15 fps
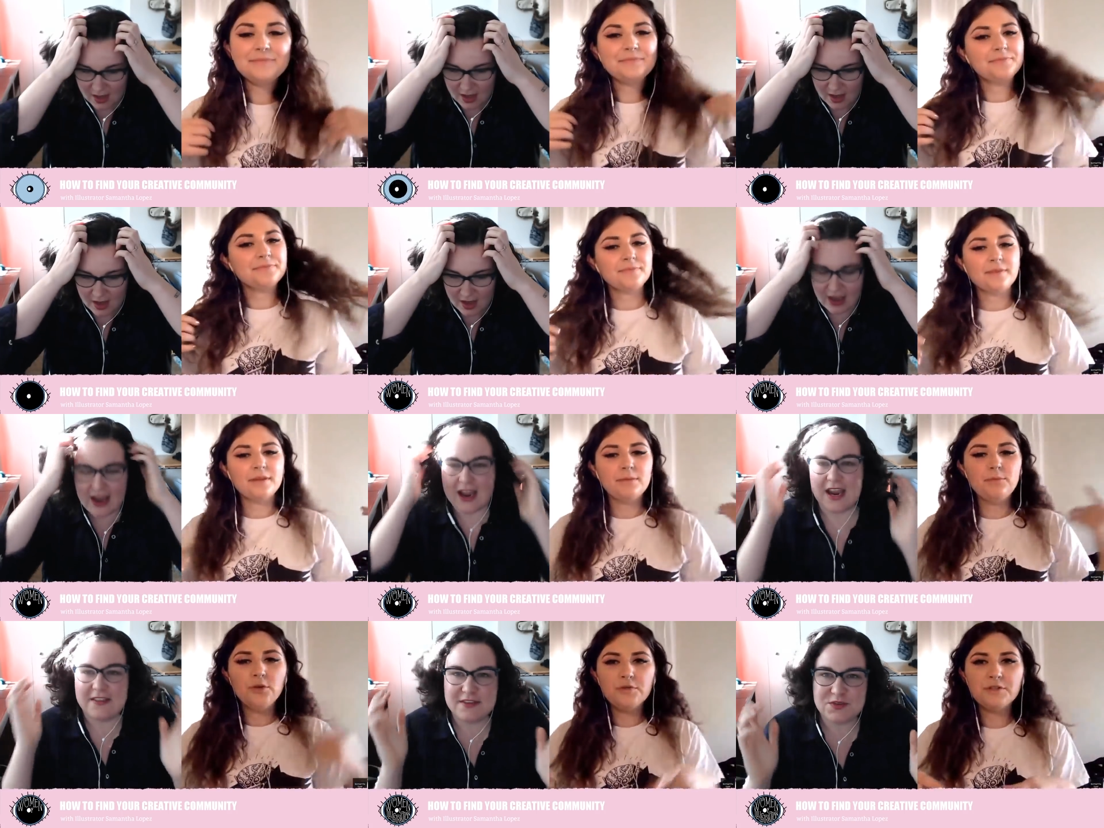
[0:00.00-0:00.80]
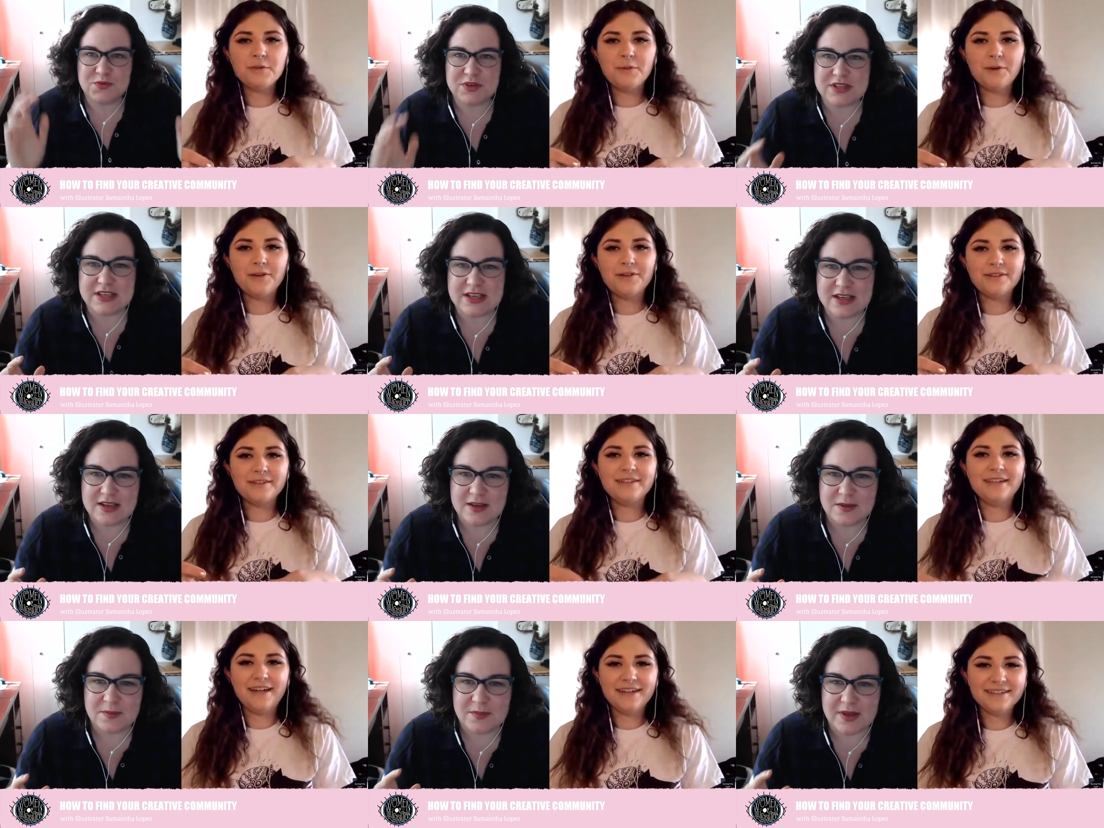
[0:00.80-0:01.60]
Speaker 1: I had this really
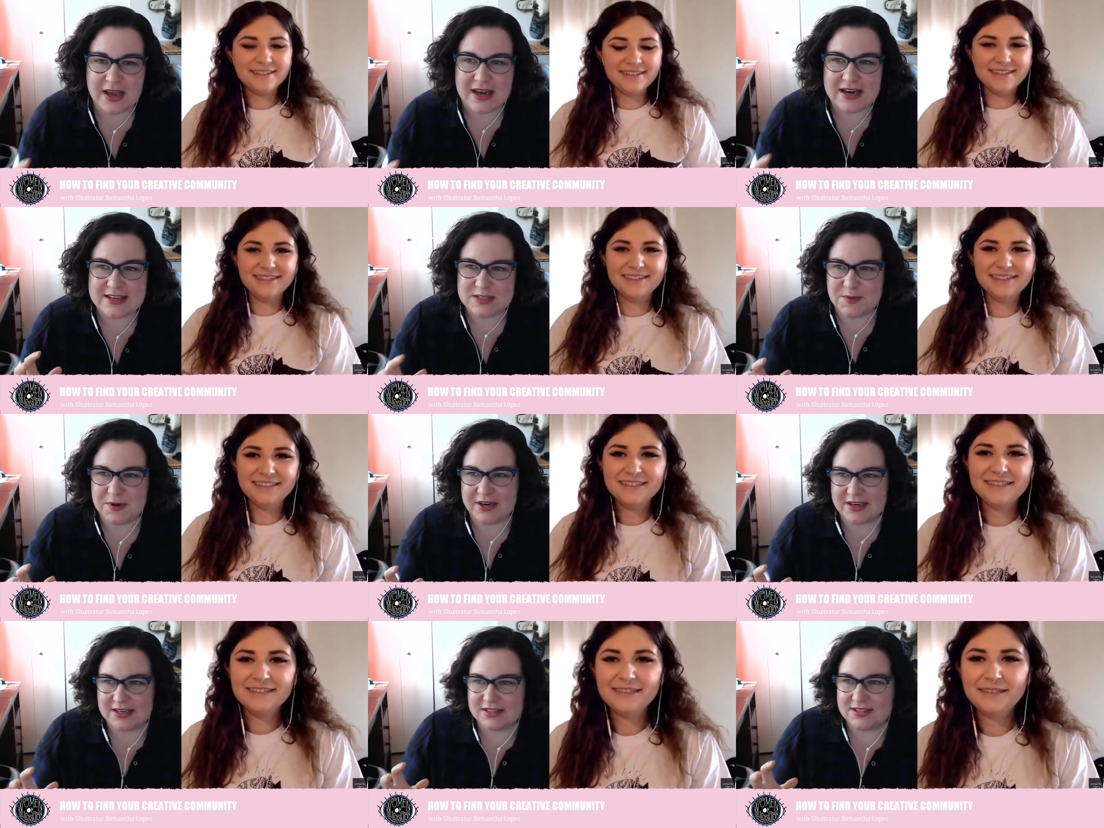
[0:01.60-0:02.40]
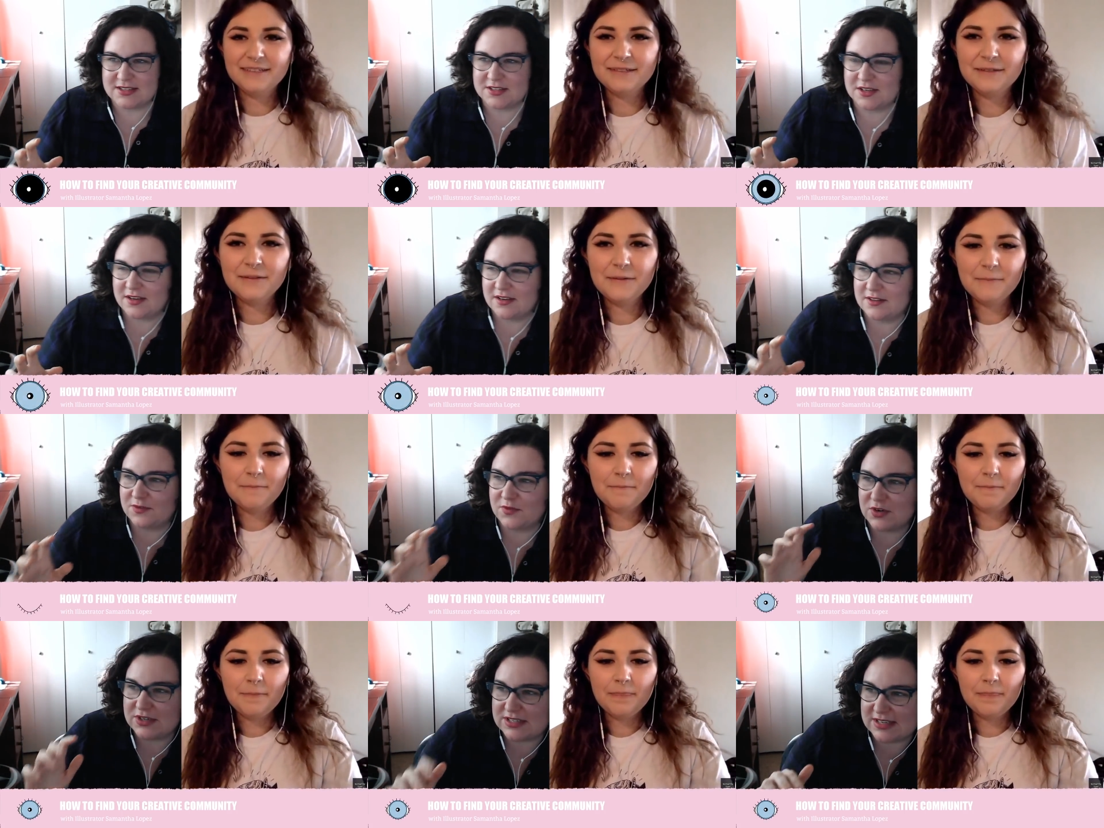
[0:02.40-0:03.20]
bad experience. The
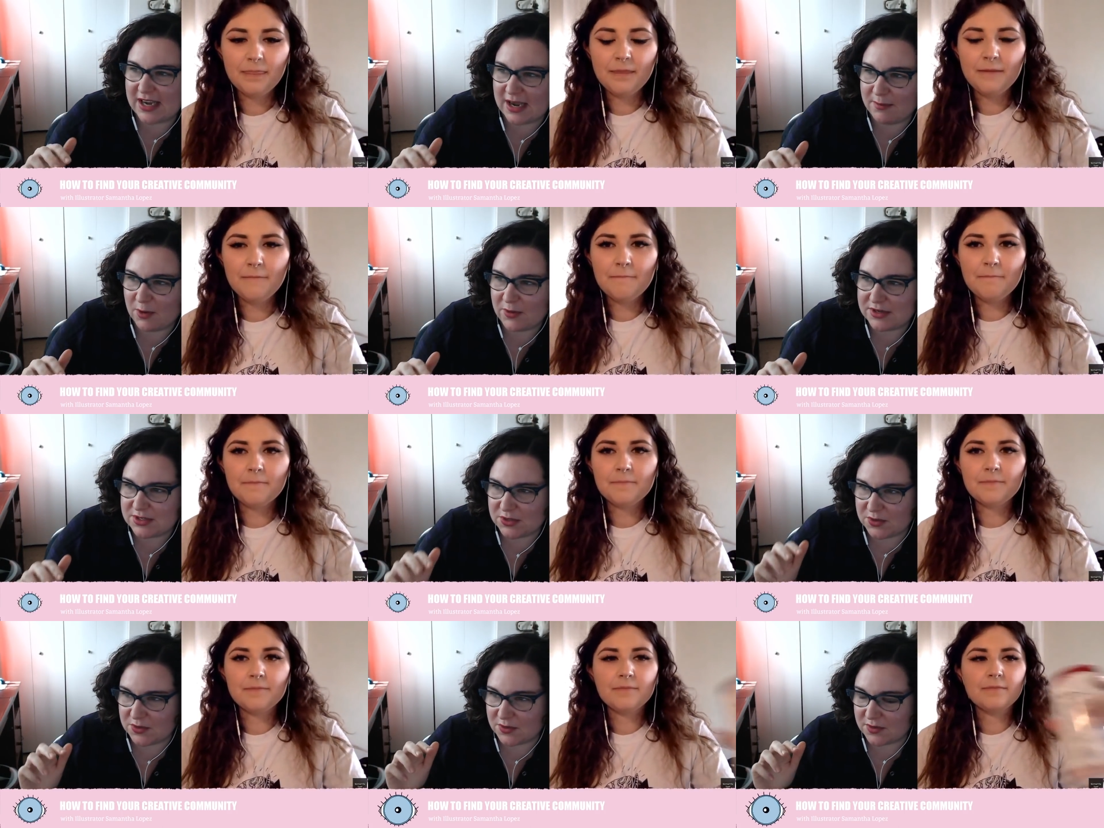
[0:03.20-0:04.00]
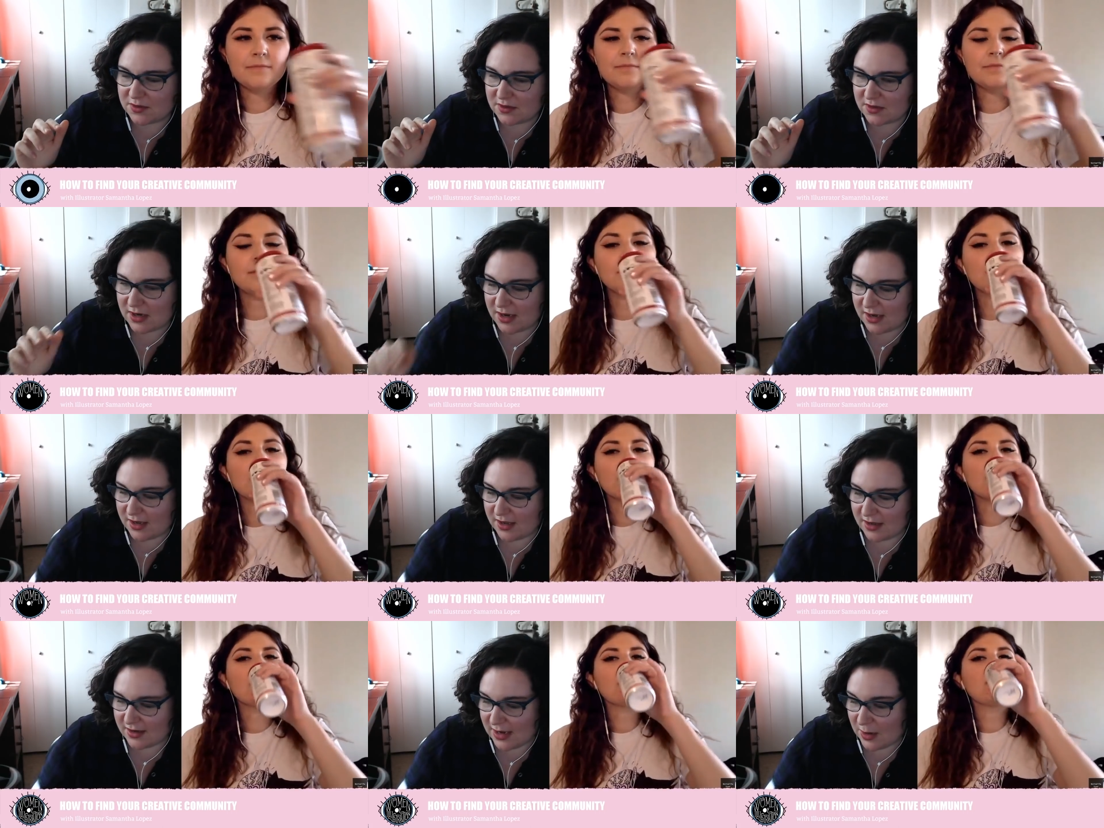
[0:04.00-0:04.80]
first time I went to a
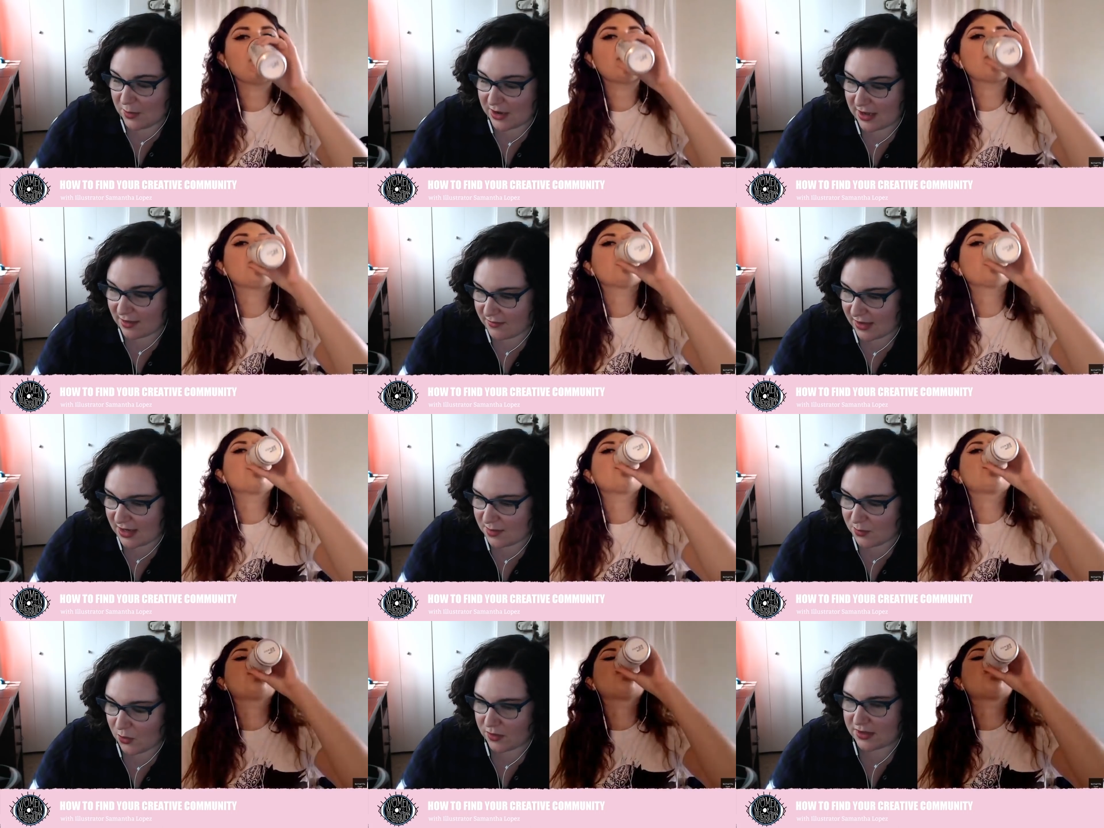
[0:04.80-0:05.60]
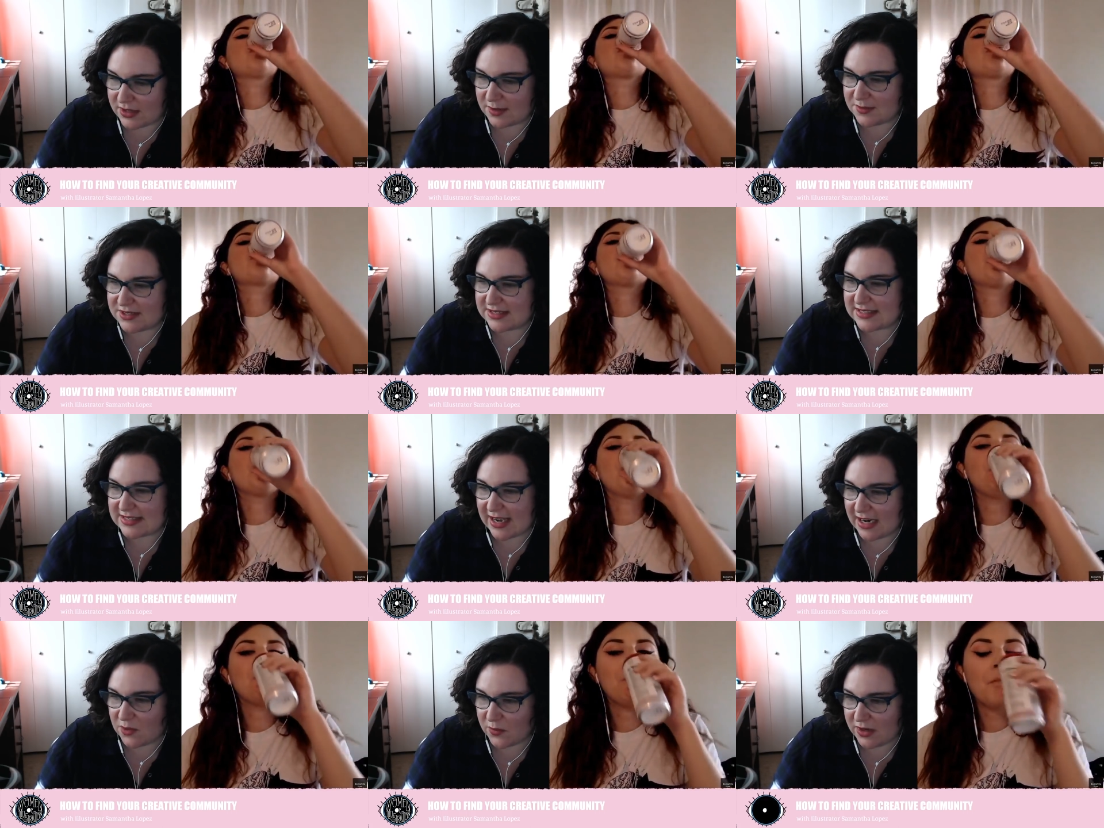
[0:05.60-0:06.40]
networking event in Portland, it was
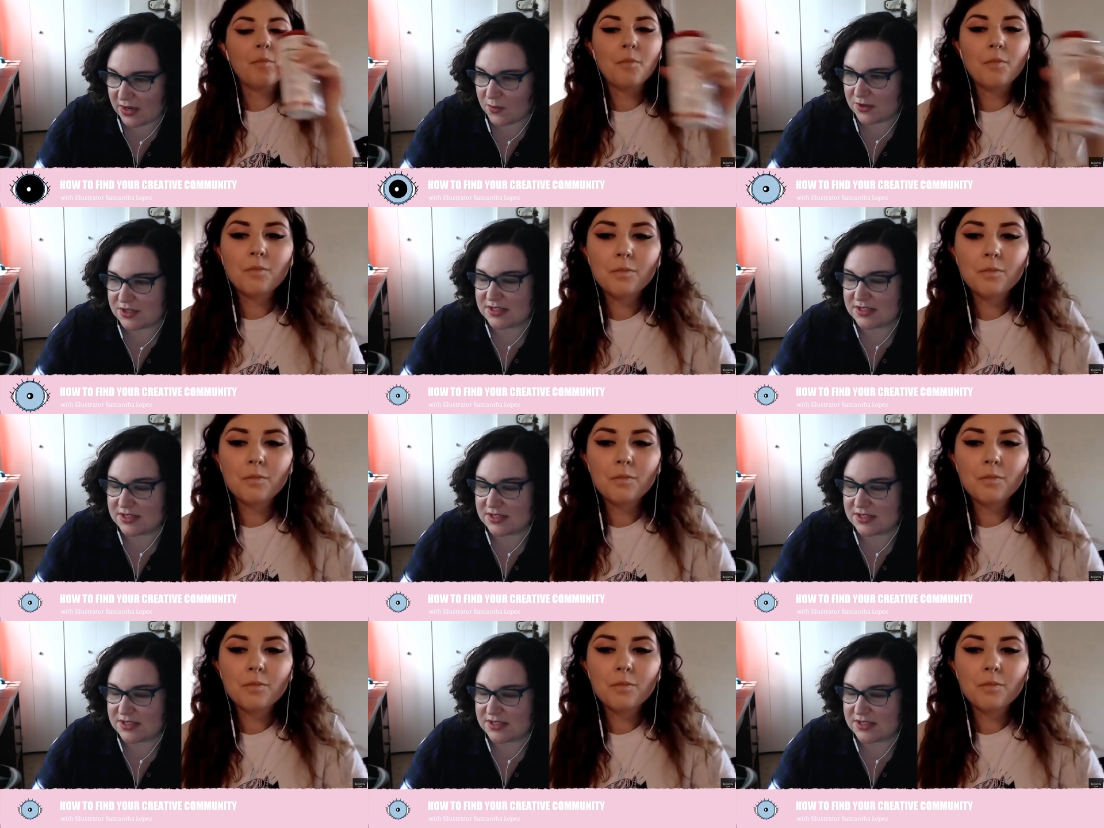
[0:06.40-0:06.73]
Design Week, which is this